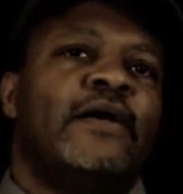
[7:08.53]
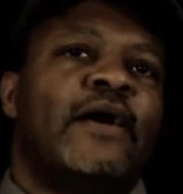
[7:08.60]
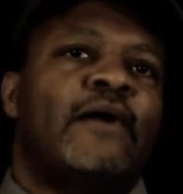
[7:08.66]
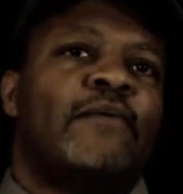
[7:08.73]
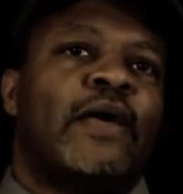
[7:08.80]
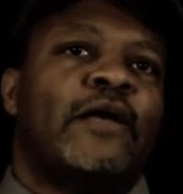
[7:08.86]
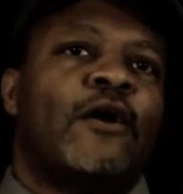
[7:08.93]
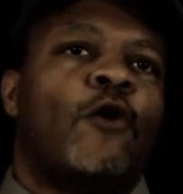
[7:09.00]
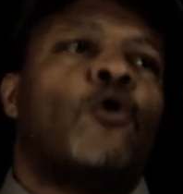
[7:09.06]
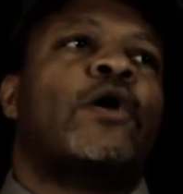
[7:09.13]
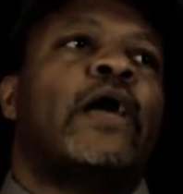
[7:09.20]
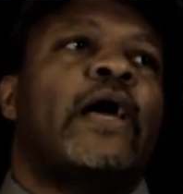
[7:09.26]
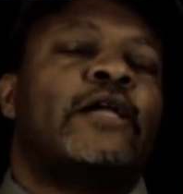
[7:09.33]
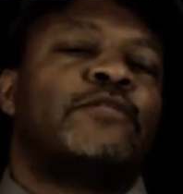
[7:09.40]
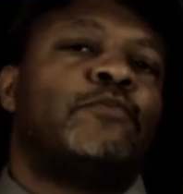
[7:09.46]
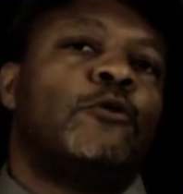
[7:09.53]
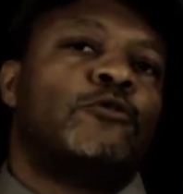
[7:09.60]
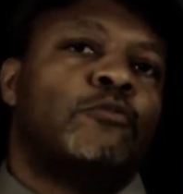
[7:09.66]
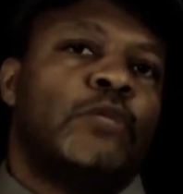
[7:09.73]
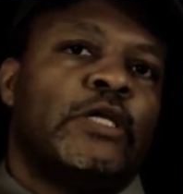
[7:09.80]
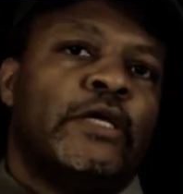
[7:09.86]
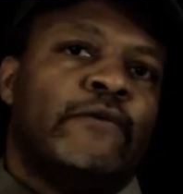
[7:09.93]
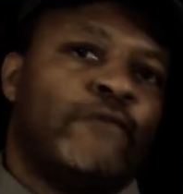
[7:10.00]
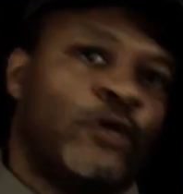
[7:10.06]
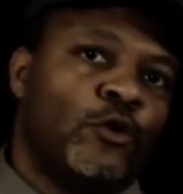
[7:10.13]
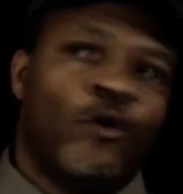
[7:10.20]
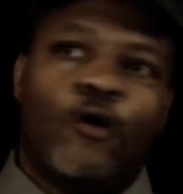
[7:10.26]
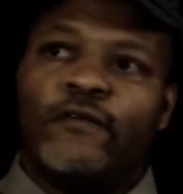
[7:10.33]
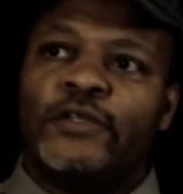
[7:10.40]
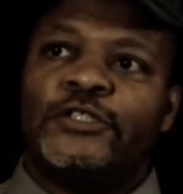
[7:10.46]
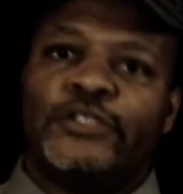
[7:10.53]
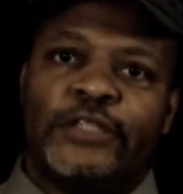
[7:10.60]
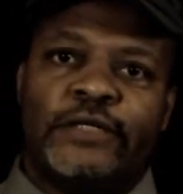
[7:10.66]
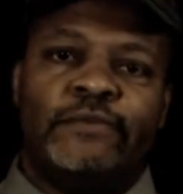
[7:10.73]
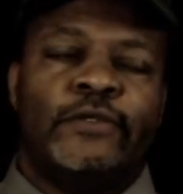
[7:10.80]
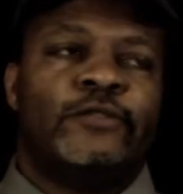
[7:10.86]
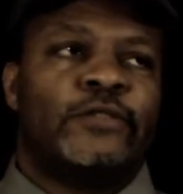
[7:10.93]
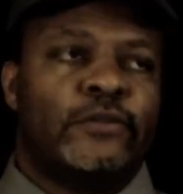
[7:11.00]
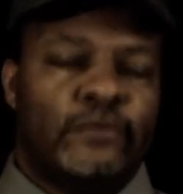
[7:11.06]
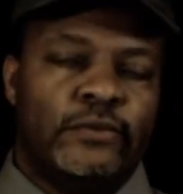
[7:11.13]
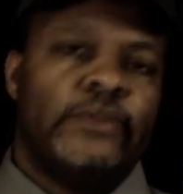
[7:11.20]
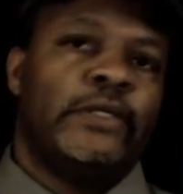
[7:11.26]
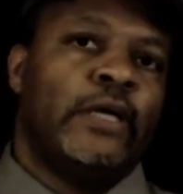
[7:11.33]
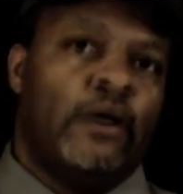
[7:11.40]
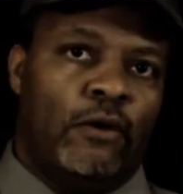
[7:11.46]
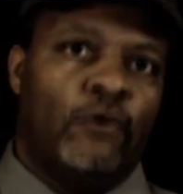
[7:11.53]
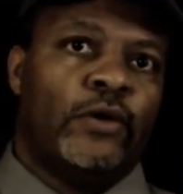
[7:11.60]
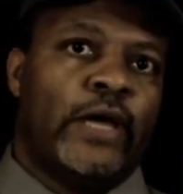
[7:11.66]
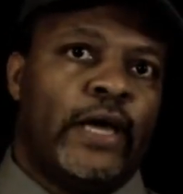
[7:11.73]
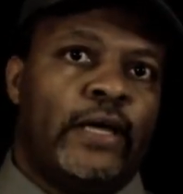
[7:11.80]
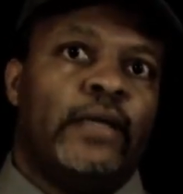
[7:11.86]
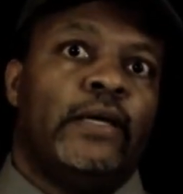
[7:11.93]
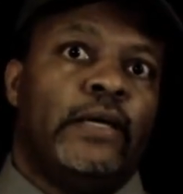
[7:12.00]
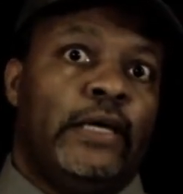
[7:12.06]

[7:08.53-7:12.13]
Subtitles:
I'm like, okay, I'm supposed to believe you over the sheet music. Yeah, okay.